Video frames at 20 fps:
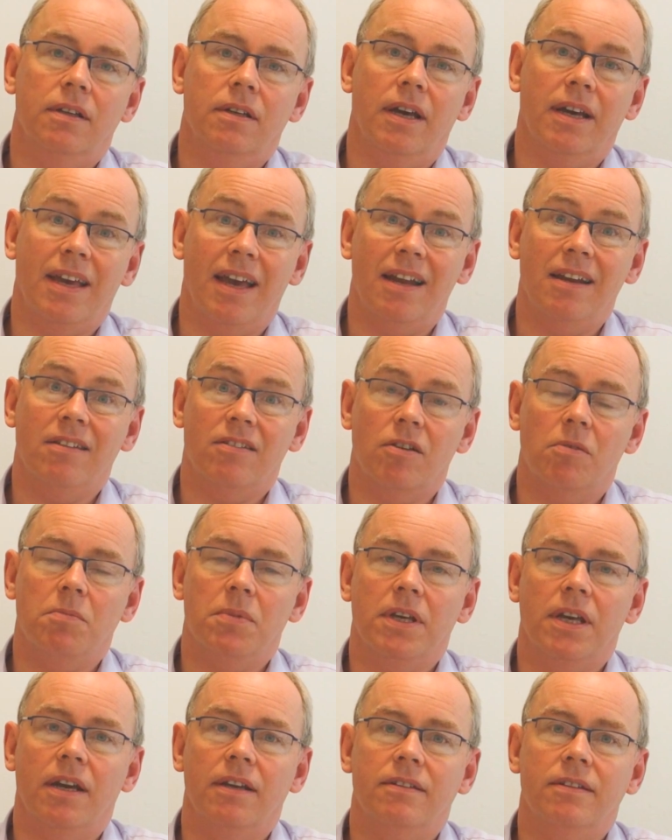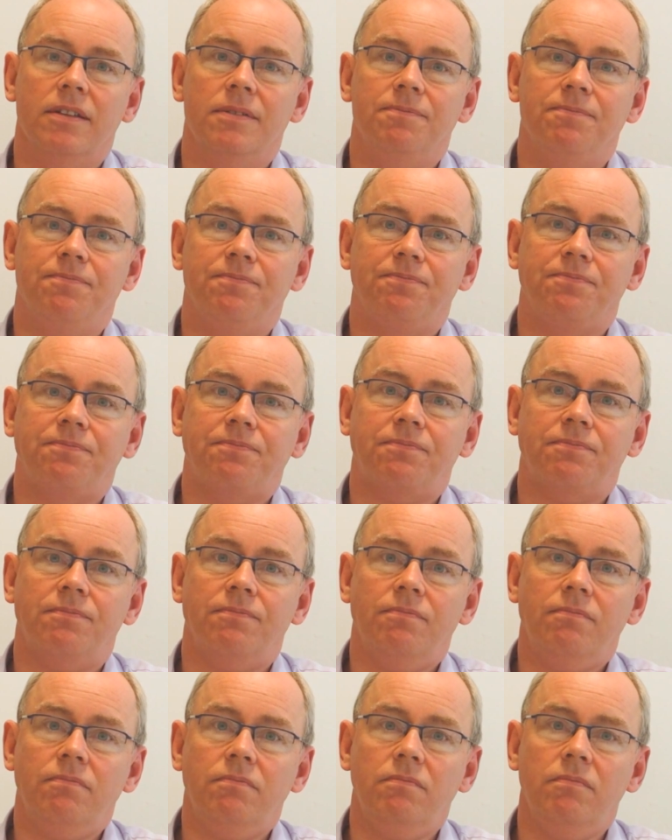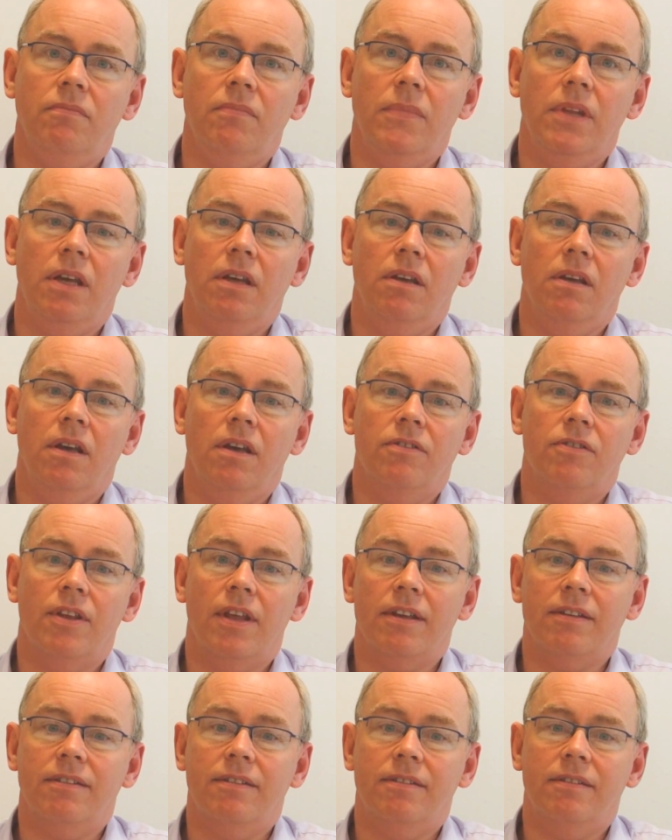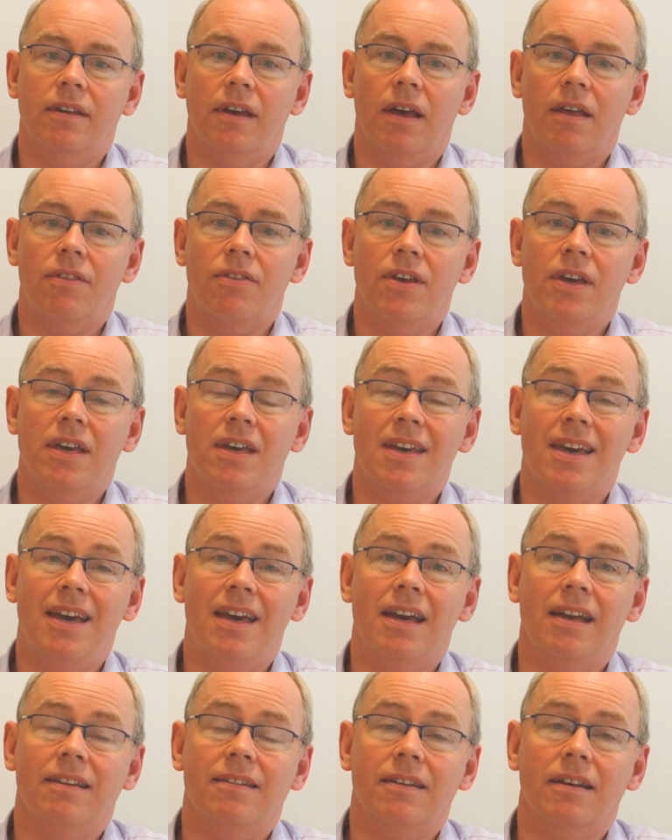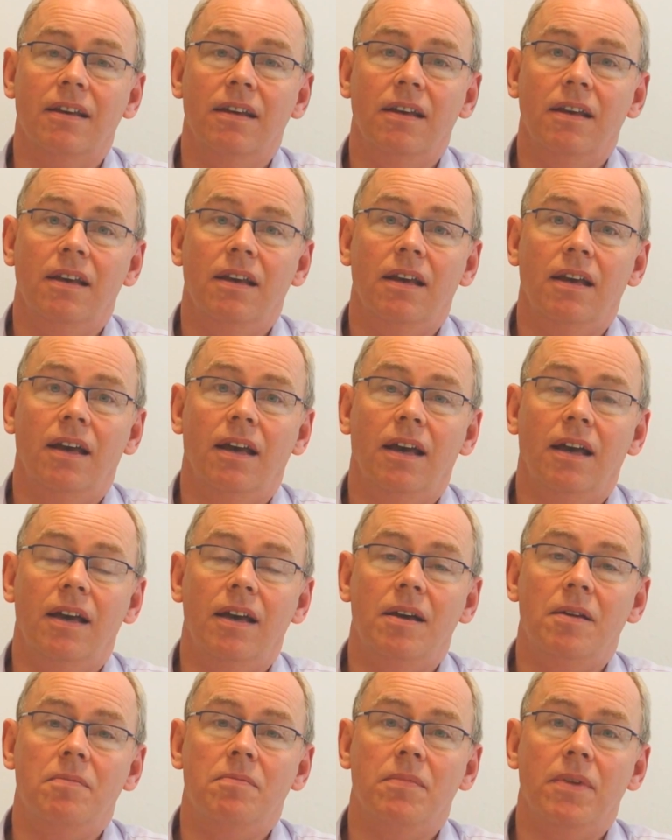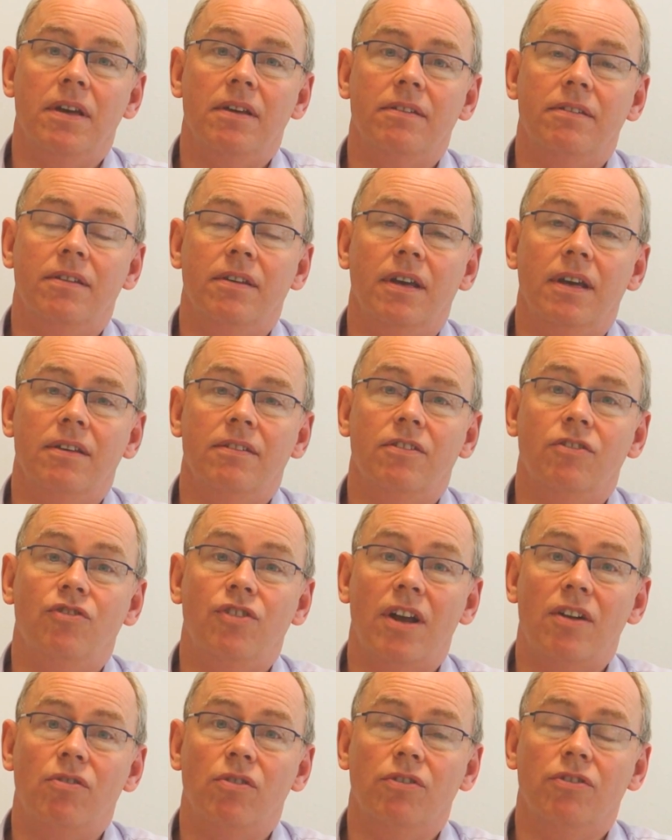Again, it's complicated. So that's, I think, it. It's a general